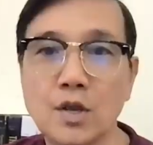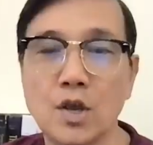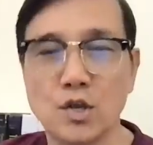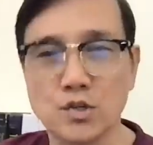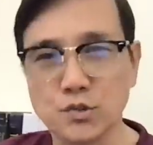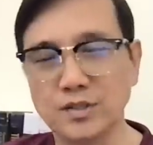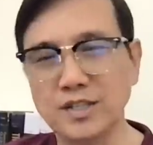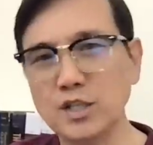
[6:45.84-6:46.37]

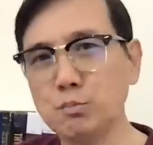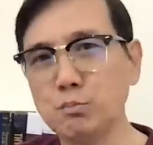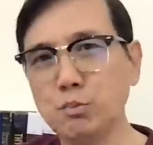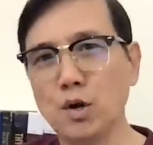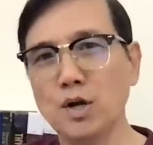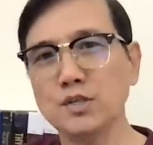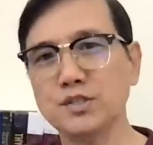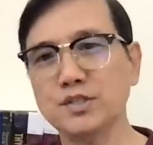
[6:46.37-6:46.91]
So this
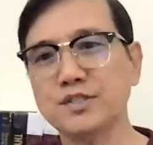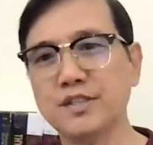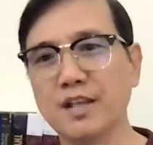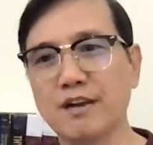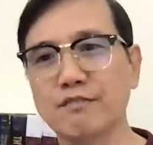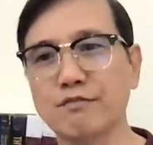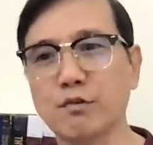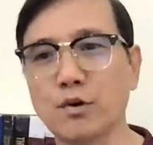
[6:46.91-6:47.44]
process,
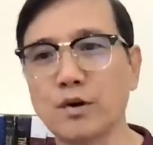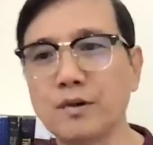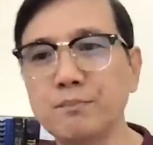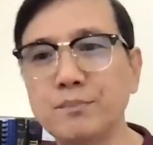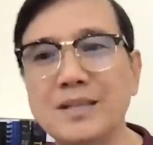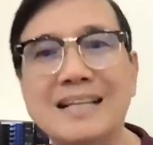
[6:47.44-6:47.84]
therefore,